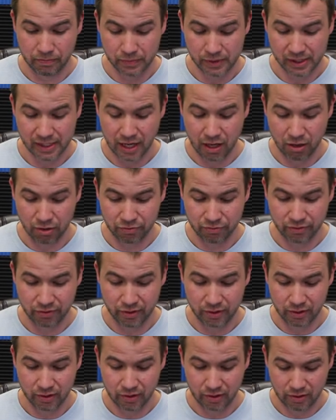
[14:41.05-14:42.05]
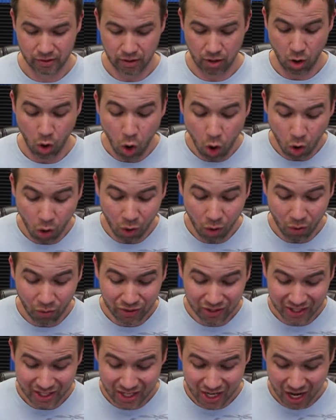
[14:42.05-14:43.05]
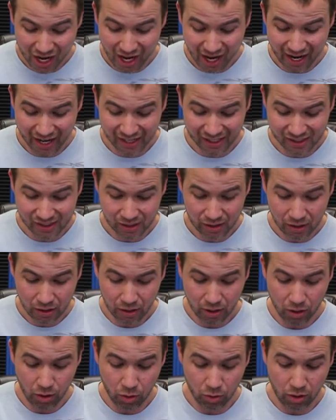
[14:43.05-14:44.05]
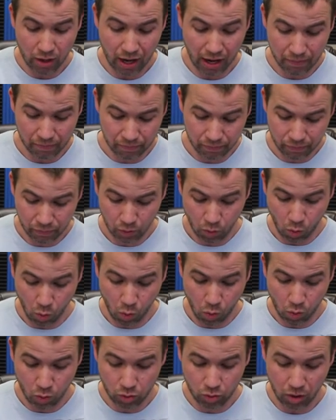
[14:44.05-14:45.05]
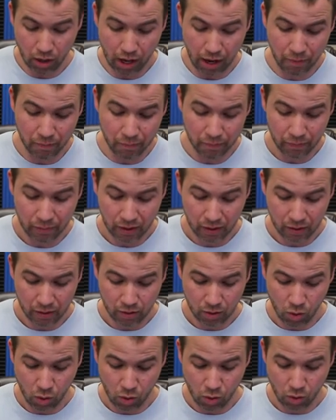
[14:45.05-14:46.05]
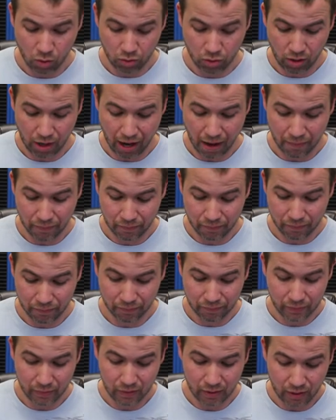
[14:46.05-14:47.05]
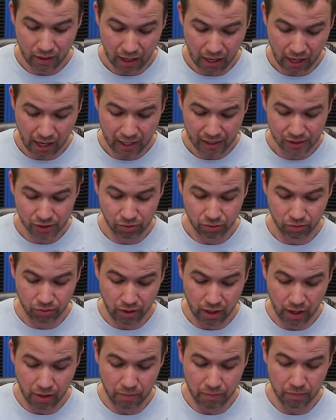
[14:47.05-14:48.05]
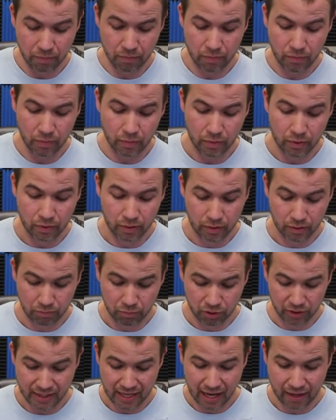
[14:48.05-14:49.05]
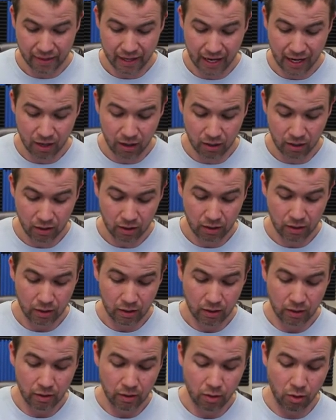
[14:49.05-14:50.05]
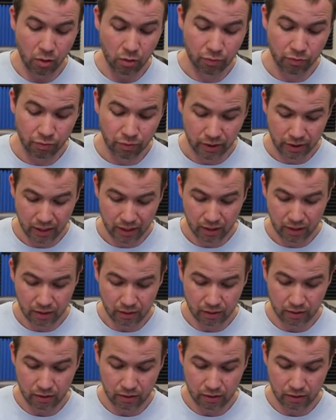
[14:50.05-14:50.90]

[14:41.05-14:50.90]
self. Oh, nice. Oh, crap. Oh, crap. Oh, crap. I screwed up. Put that there. Hopefully.